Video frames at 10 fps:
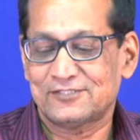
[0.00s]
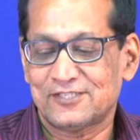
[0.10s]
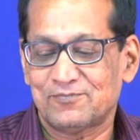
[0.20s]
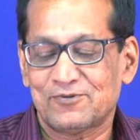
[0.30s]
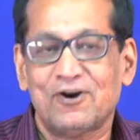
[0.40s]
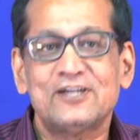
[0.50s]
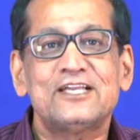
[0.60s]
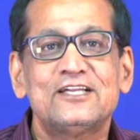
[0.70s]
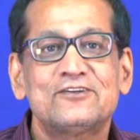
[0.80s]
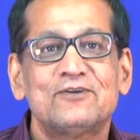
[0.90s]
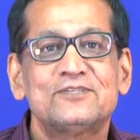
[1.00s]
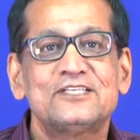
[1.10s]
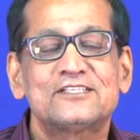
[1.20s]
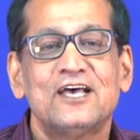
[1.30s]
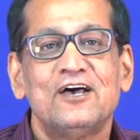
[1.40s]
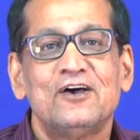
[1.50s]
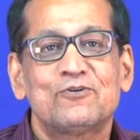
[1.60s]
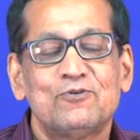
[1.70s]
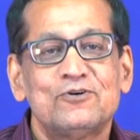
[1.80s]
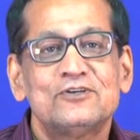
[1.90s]
some content of this
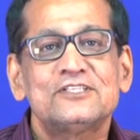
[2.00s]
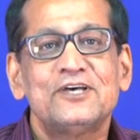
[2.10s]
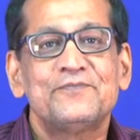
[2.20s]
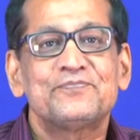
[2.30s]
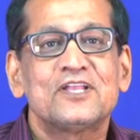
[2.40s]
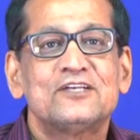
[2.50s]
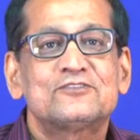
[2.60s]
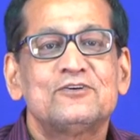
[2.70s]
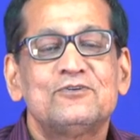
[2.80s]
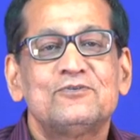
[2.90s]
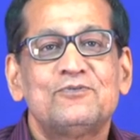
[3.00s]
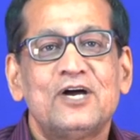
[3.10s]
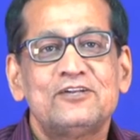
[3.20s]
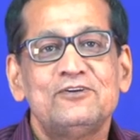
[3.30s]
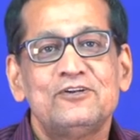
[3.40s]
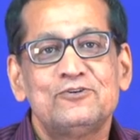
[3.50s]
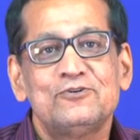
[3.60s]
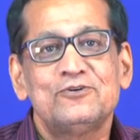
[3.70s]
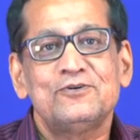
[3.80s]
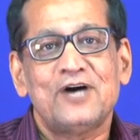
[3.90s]
course. So, what we will
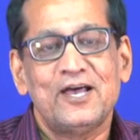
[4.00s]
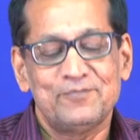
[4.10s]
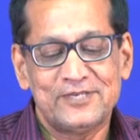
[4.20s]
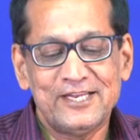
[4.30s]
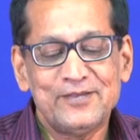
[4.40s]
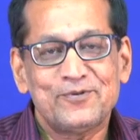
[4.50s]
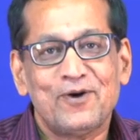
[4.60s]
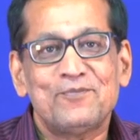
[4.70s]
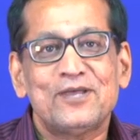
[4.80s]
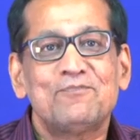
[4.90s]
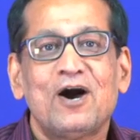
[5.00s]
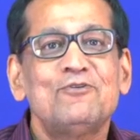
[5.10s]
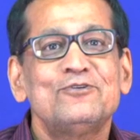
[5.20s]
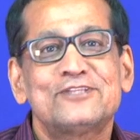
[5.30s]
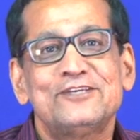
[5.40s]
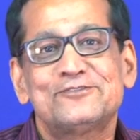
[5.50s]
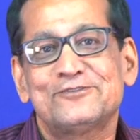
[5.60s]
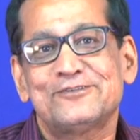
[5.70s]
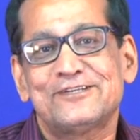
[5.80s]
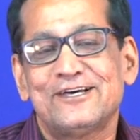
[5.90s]
do, I am telling from my mouth, you
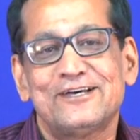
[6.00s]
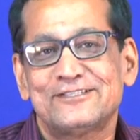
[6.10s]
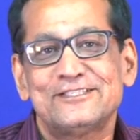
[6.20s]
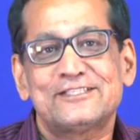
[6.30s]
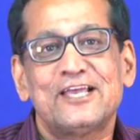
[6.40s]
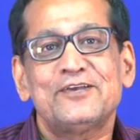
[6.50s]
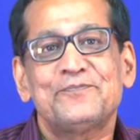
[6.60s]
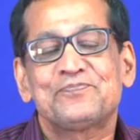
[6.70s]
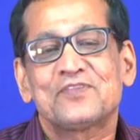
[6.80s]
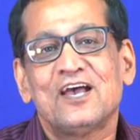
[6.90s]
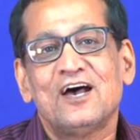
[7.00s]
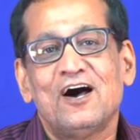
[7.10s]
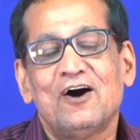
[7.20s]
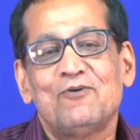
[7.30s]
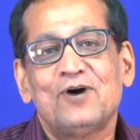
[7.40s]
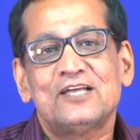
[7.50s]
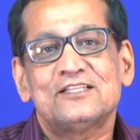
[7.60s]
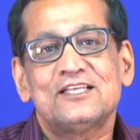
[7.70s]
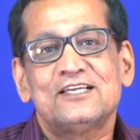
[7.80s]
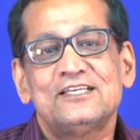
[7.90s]
should this thing. One
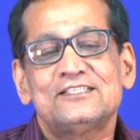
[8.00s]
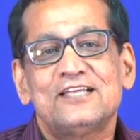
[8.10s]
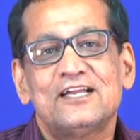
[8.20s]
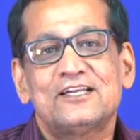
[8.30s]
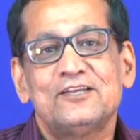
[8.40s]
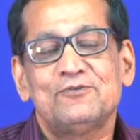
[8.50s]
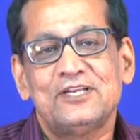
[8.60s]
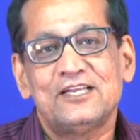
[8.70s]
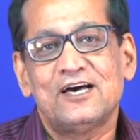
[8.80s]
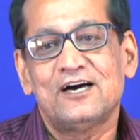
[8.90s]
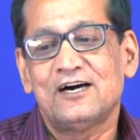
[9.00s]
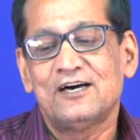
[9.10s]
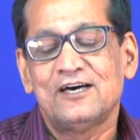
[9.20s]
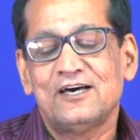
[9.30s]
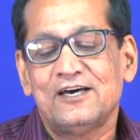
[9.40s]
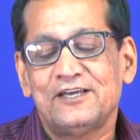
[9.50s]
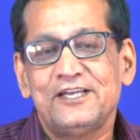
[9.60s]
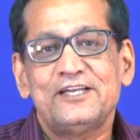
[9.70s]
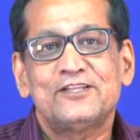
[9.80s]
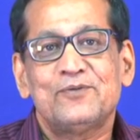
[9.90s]
thing is that you will
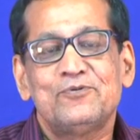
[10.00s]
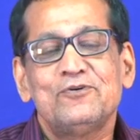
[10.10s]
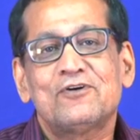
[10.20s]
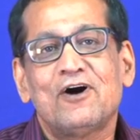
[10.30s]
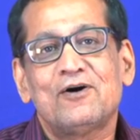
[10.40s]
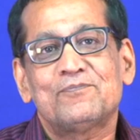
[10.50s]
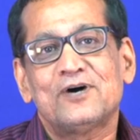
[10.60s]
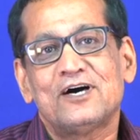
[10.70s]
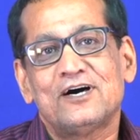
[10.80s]
read the book of